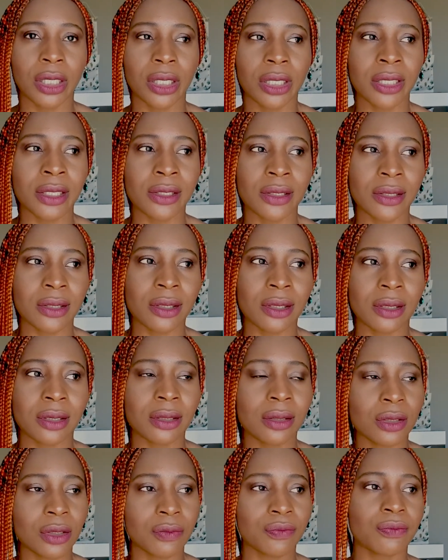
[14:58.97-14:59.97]
is
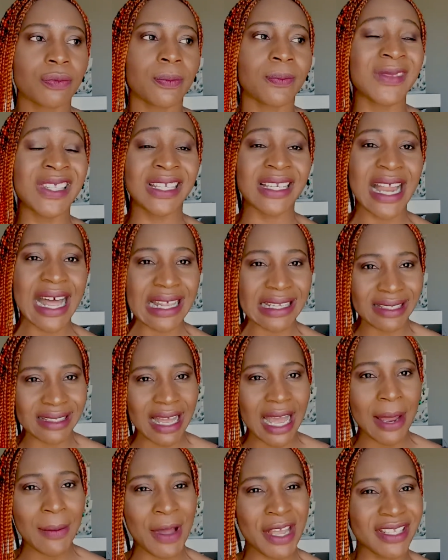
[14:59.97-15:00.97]
the last
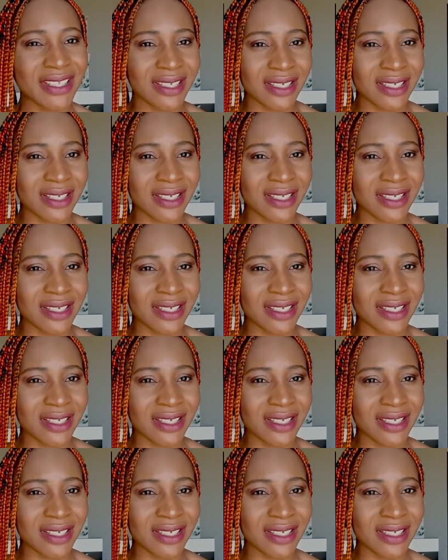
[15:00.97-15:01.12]
time i